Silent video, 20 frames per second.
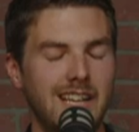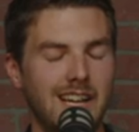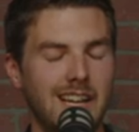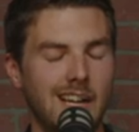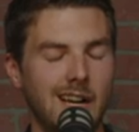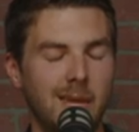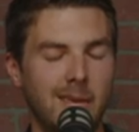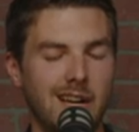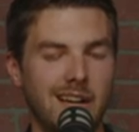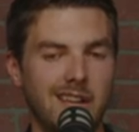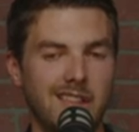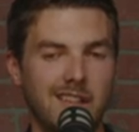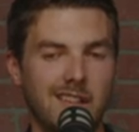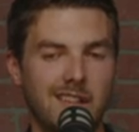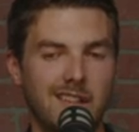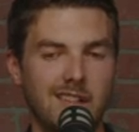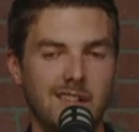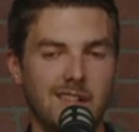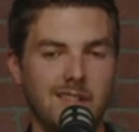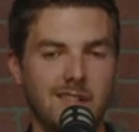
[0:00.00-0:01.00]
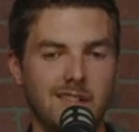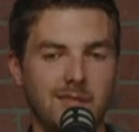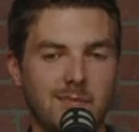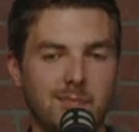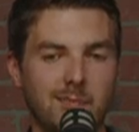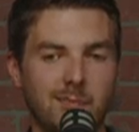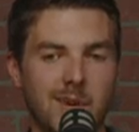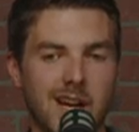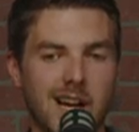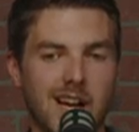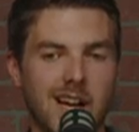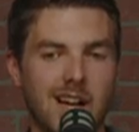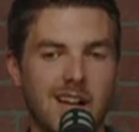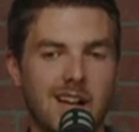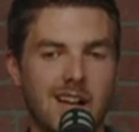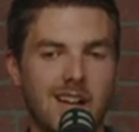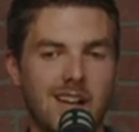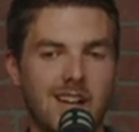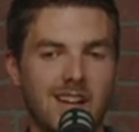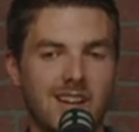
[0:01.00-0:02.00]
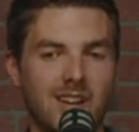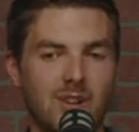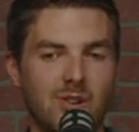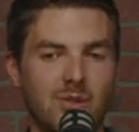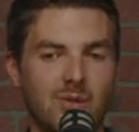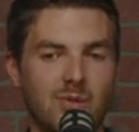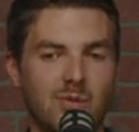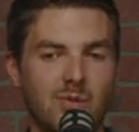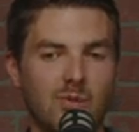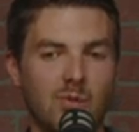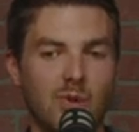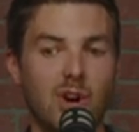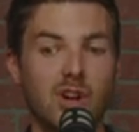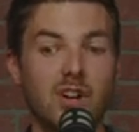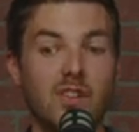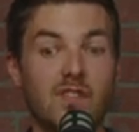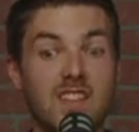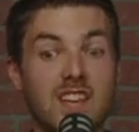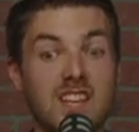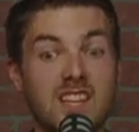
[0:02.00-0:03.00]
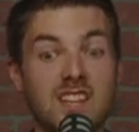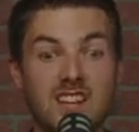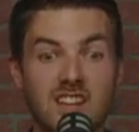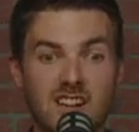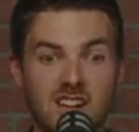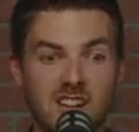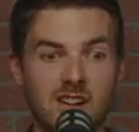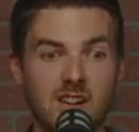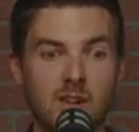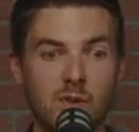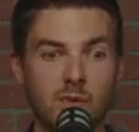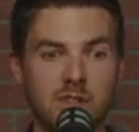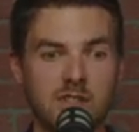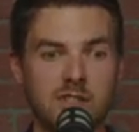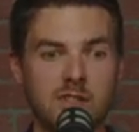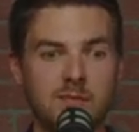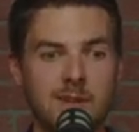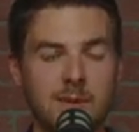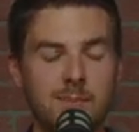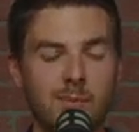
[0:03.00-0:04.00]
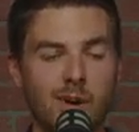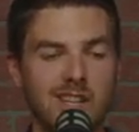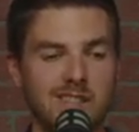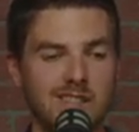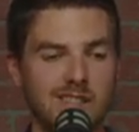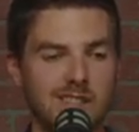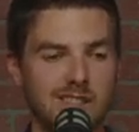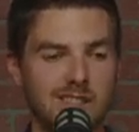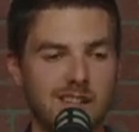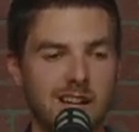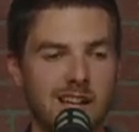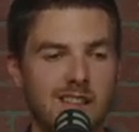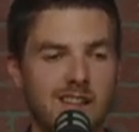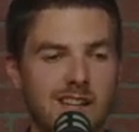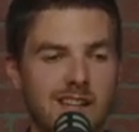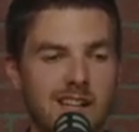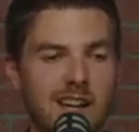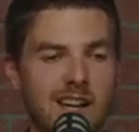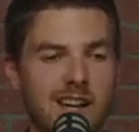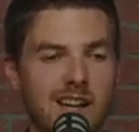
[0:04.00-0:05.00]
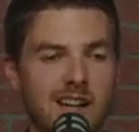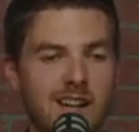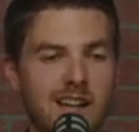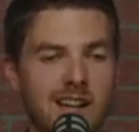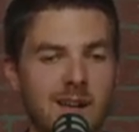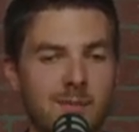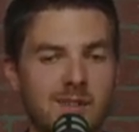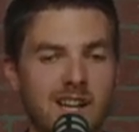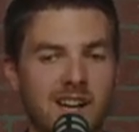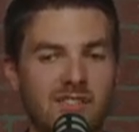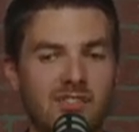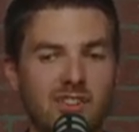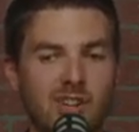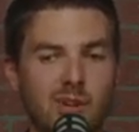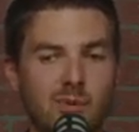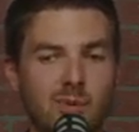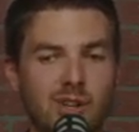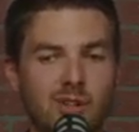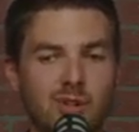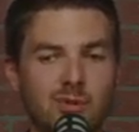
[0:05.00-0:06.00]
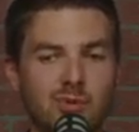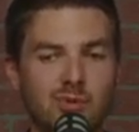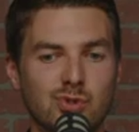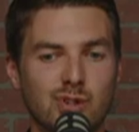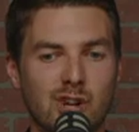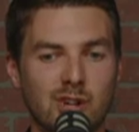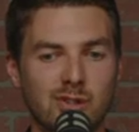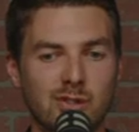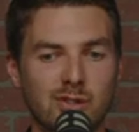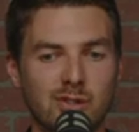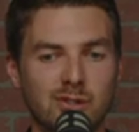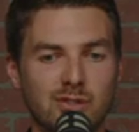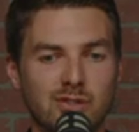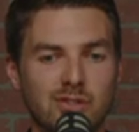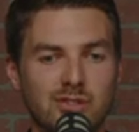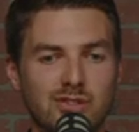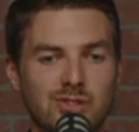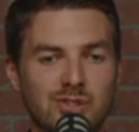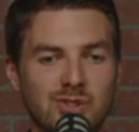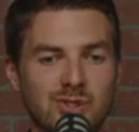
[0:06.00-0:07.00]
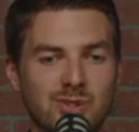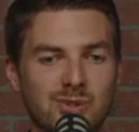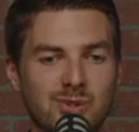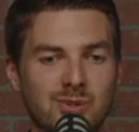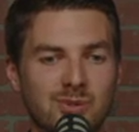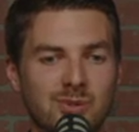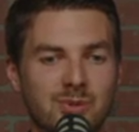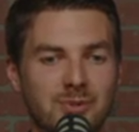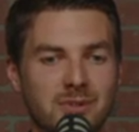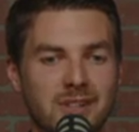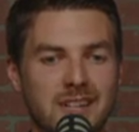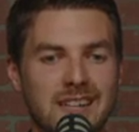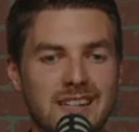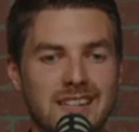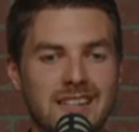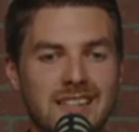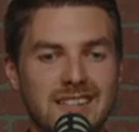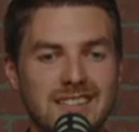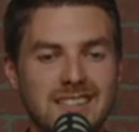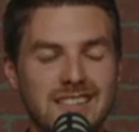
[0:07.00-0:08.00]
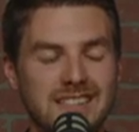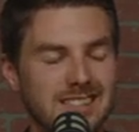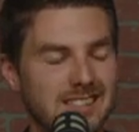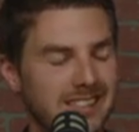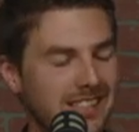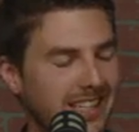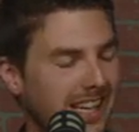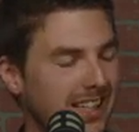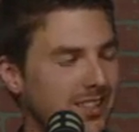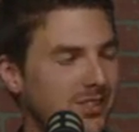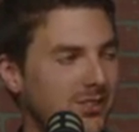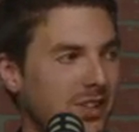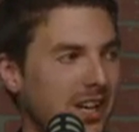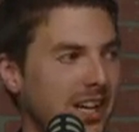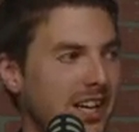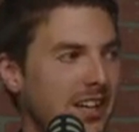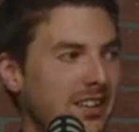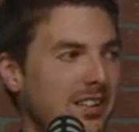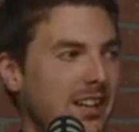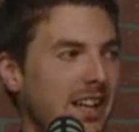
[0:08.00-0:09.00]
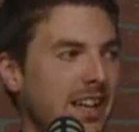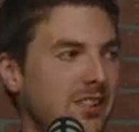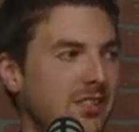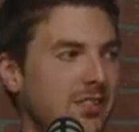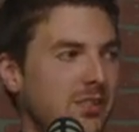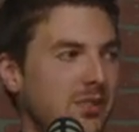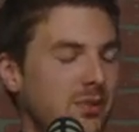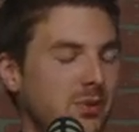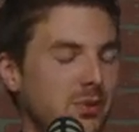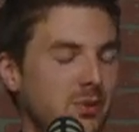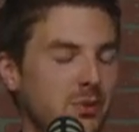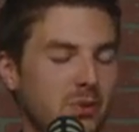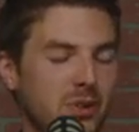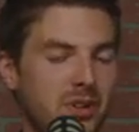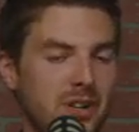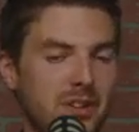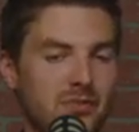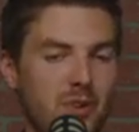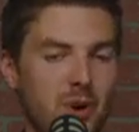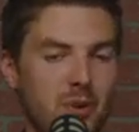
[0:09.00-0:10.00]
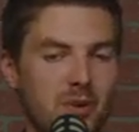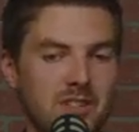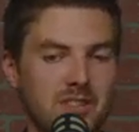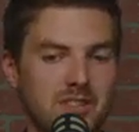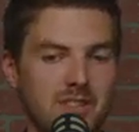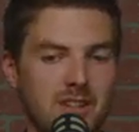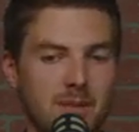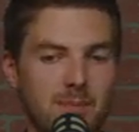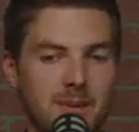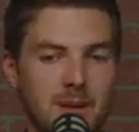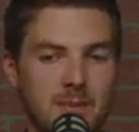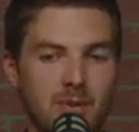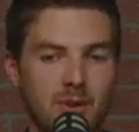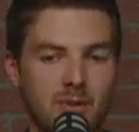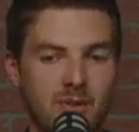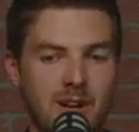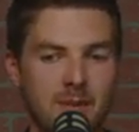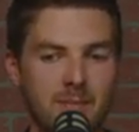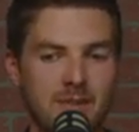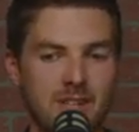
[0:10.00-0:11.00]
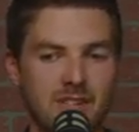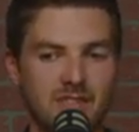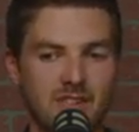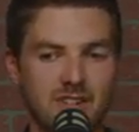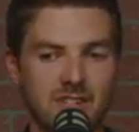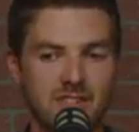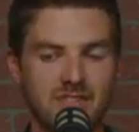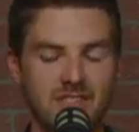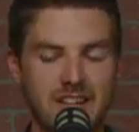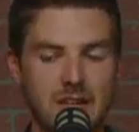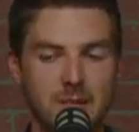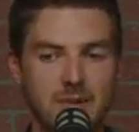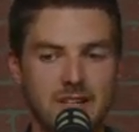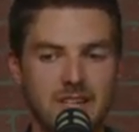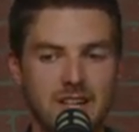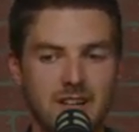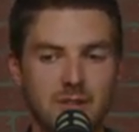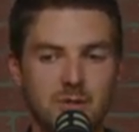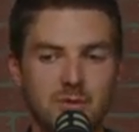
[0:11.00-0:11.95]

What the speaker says: Yeah, I mean, I think my word of the year was to be present. I think I am definitely one who struggles to disconnect, right? And to really focus on the people around me as far as family